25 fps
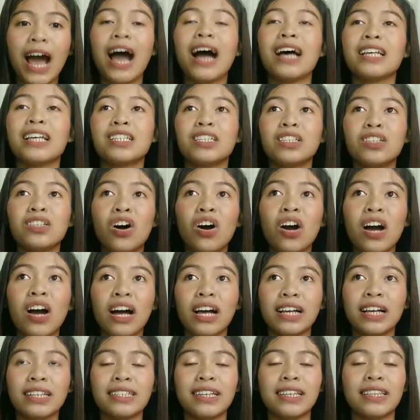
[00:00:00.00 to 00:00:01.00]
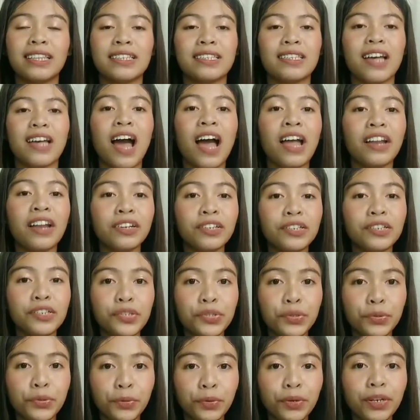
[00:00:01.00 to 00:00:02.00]
As long as it is
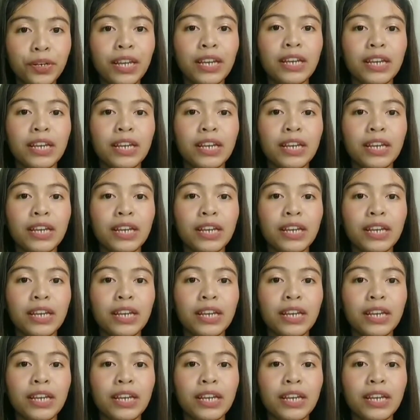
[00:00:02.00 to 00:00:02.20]
understood